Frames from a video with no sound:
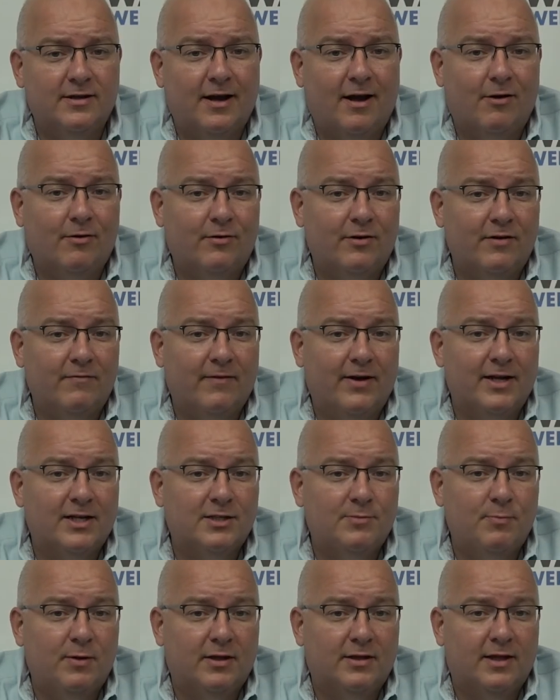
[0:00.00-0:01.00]
dollar
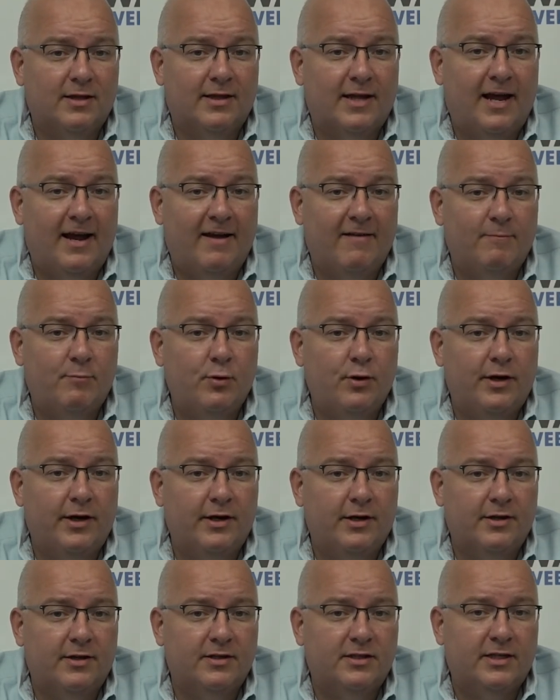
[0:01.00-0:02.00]
investment that they have put
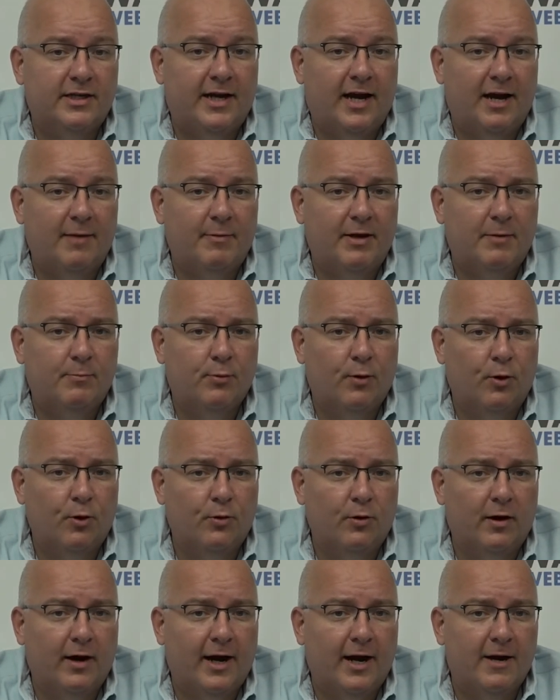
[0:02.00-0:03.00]
into the CIB
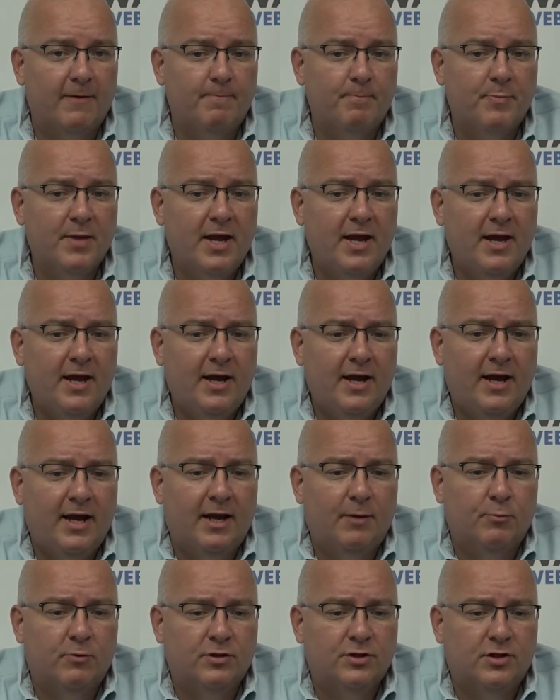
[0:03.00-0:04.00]
program,
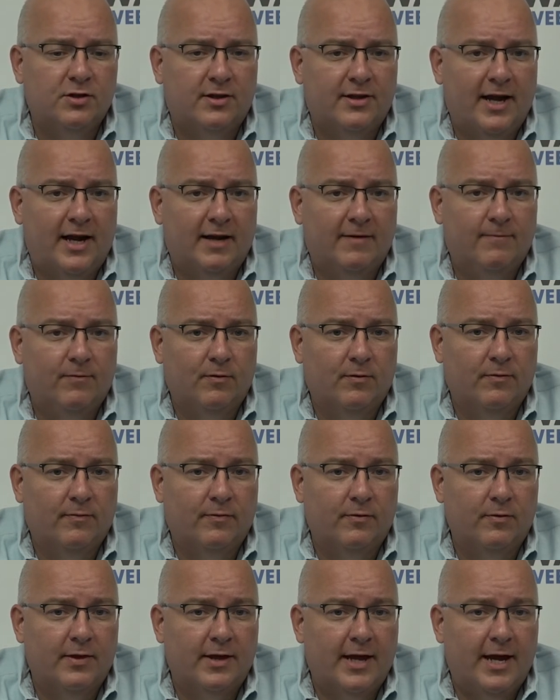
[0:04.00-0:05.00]
and we're so thankful
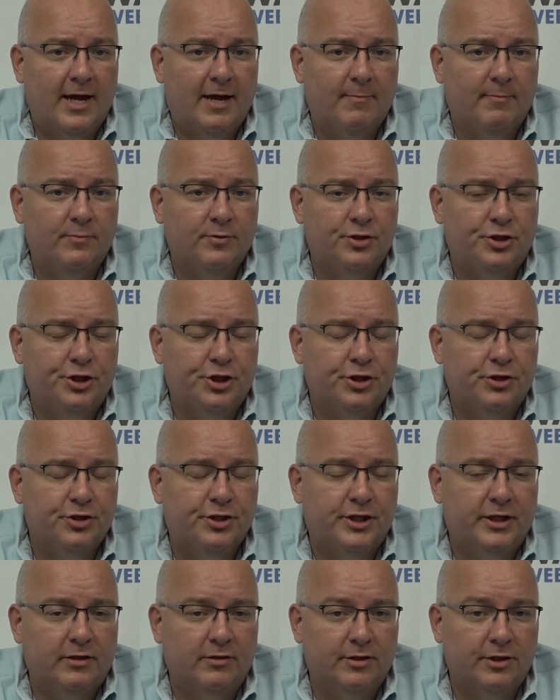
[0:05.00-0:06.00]
for them, Junior
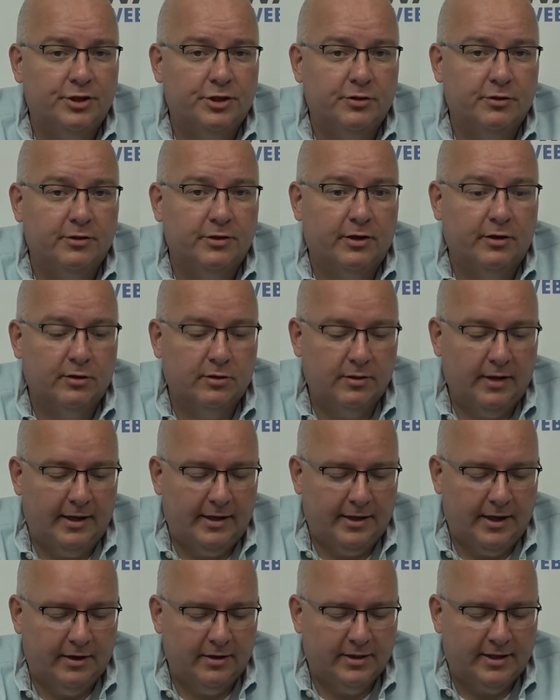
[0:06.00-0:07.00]
Schillinger and their
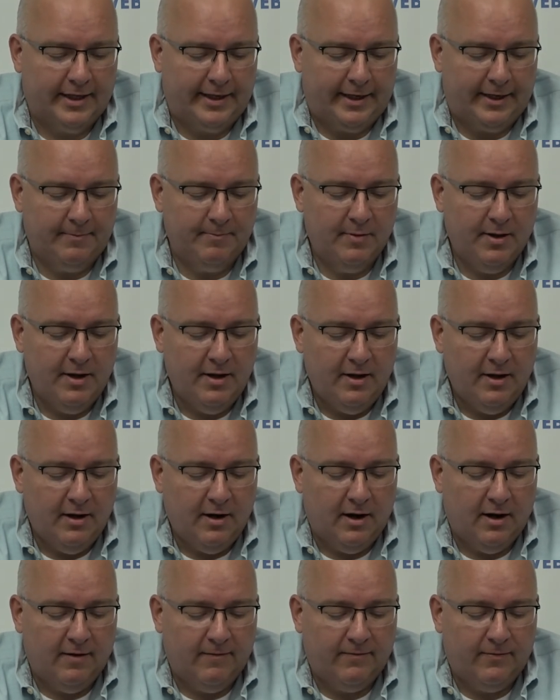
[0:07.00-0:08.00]
and their team,
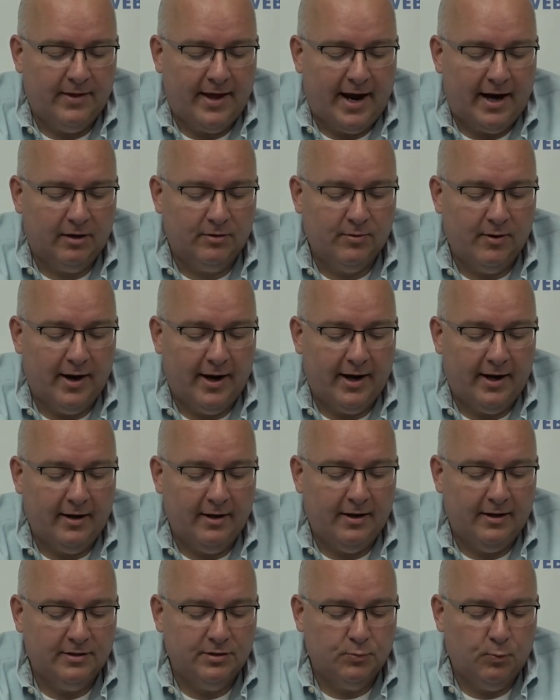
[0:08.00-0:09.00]
uh, for that credit
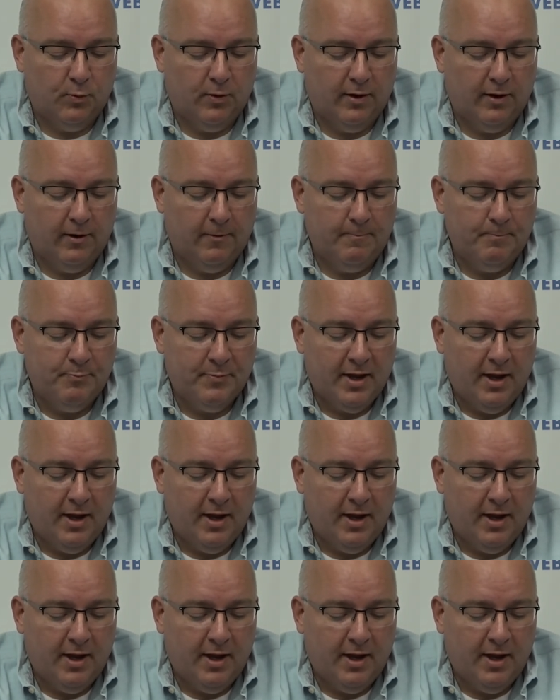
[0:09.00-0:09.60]
as well.